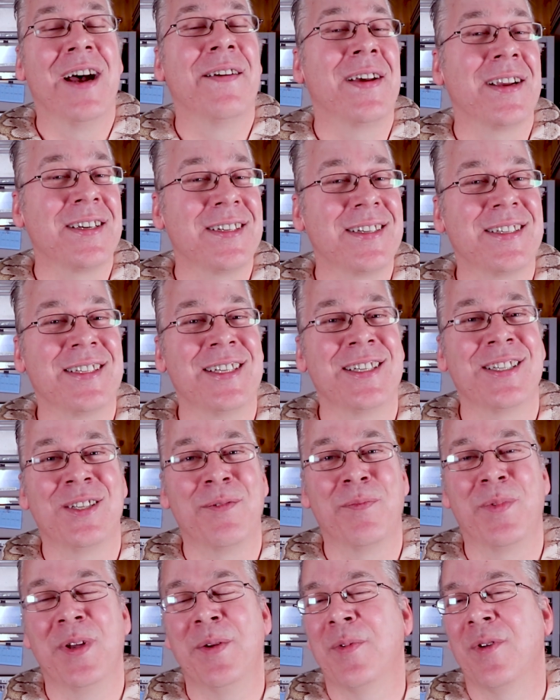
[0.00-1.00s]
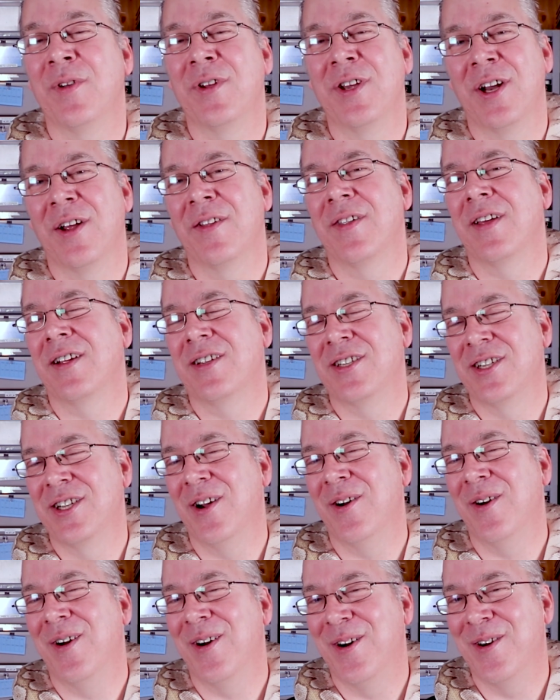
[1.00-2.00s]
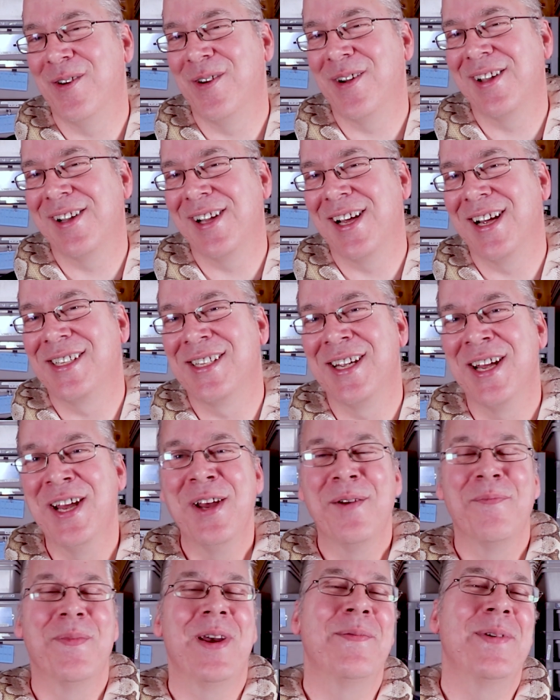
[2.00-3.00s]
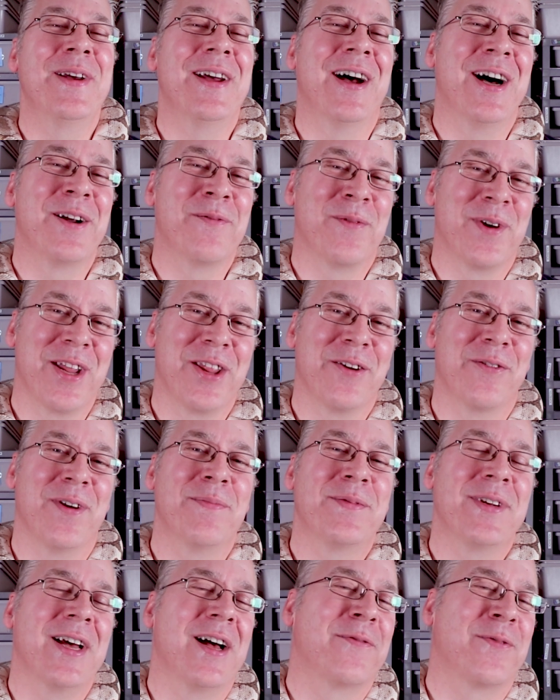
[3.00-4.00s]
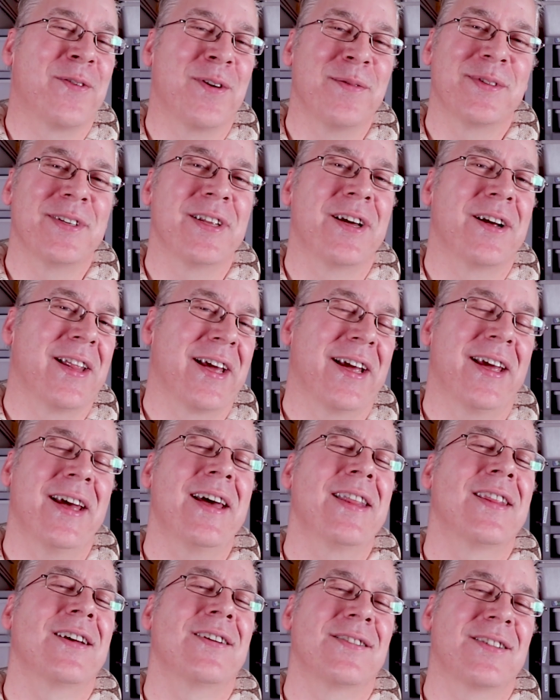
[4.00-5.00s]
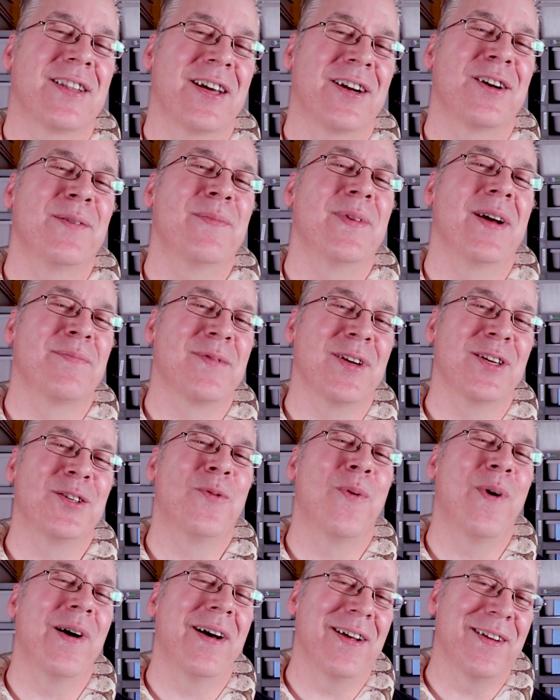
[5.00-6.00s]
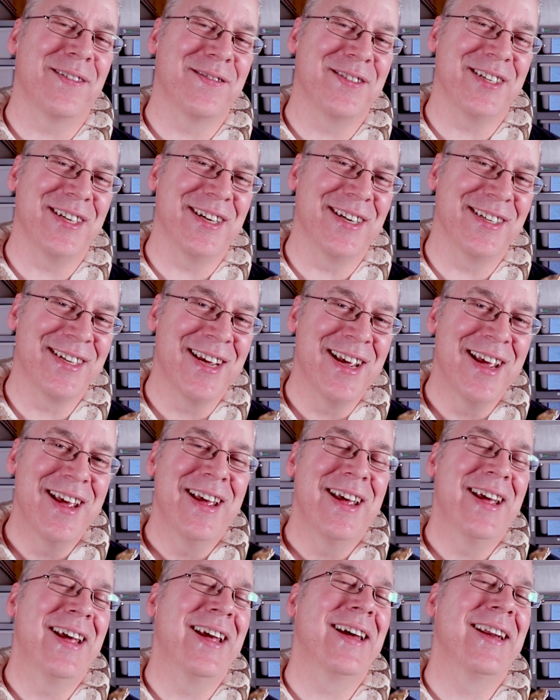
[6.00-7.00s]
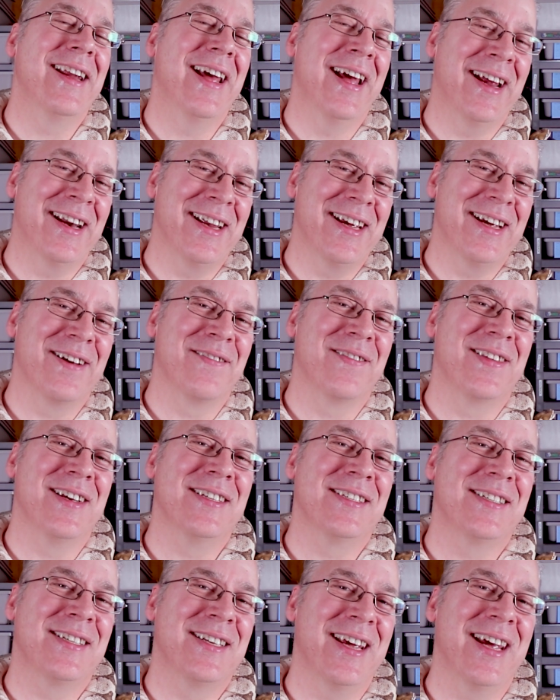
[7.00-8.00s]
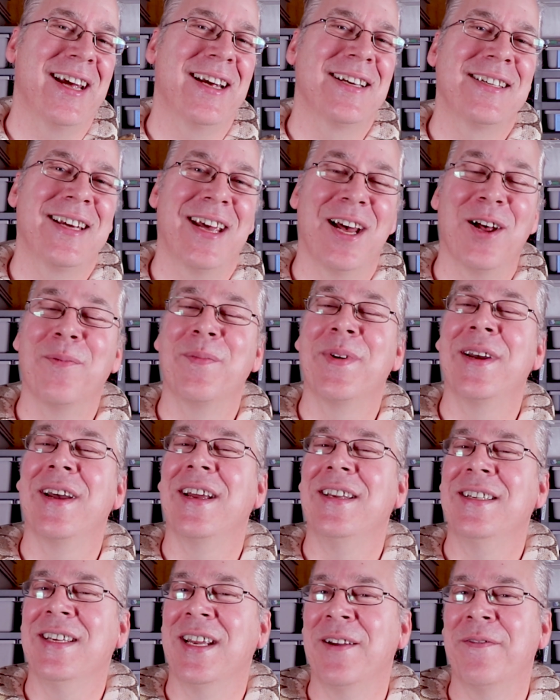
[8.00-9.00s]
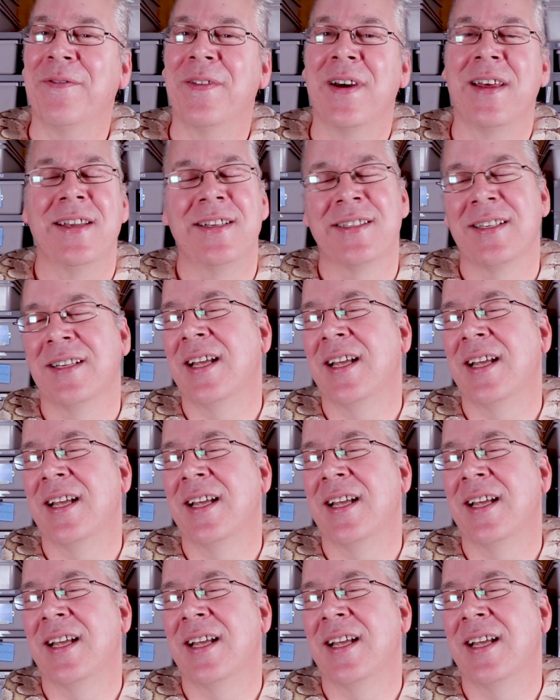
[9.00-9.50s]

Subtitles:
I've actually seen some people, you know, they show a whole clutch maybe on one of the reptile forums, and they're like, hey, there could be up to 12 genes in any of these snakes. Help me identify these.